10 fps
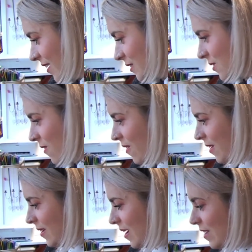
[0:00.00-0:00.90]
so
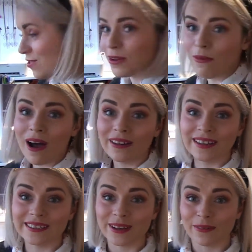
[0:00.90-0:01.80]
I don't know what I'll
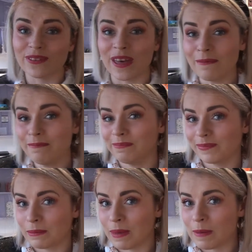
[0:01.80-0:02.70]
knit with them.
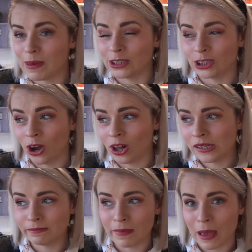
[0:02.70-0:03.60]
Maybe a shawl,
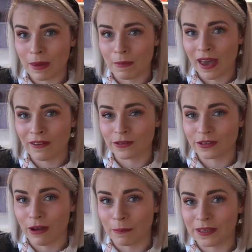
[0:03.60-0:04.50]
maybe a pair of
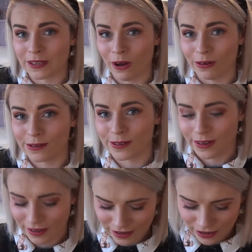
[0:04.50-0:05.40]
scrappy socks.
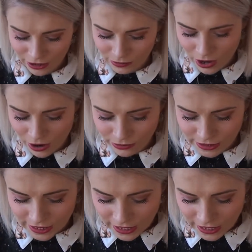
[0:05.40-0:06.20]
Who knows?